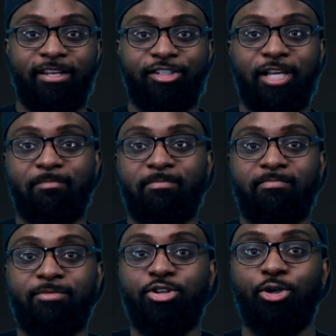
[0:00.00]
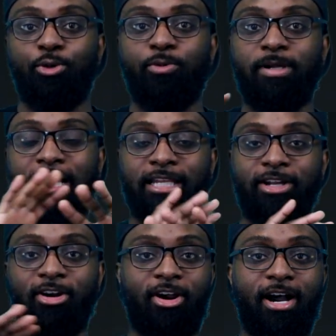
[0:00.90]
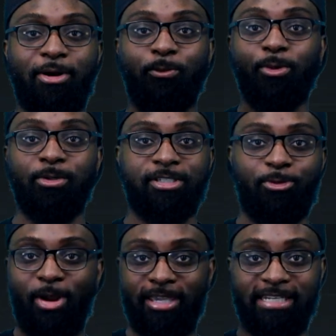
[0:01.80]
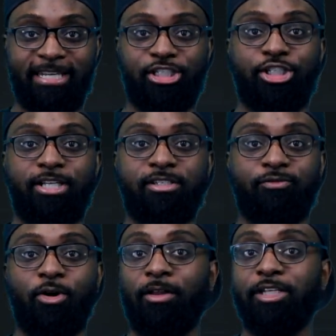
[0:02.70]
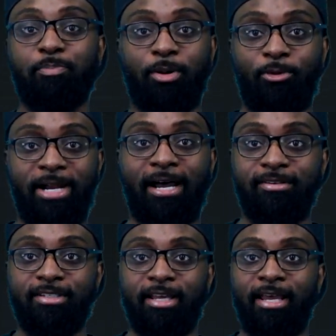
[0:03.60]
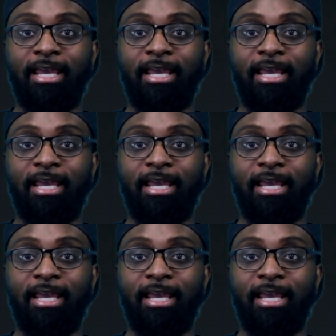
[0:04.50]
some new clear cut rules and regulations for all these pronouns,